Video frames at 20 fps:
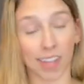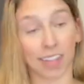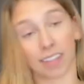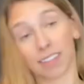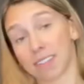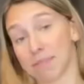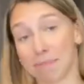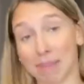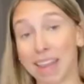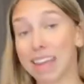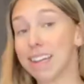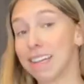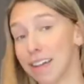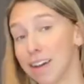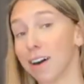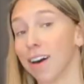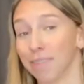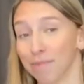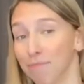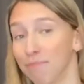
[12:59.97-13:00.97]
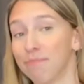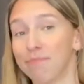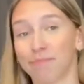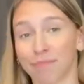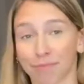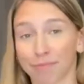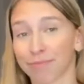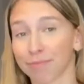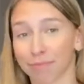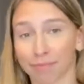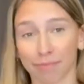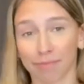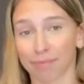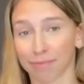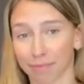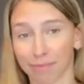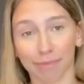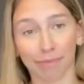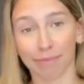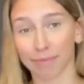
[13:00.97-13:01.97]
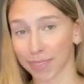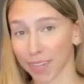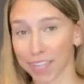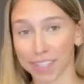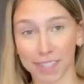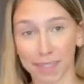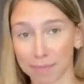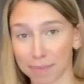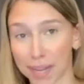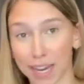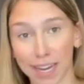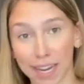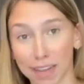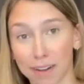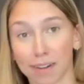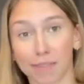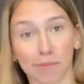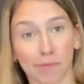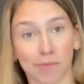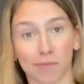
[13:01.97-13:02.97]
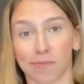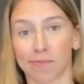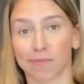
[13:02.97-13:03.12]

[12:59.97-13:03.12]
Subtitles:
It's a medium. It's a medium.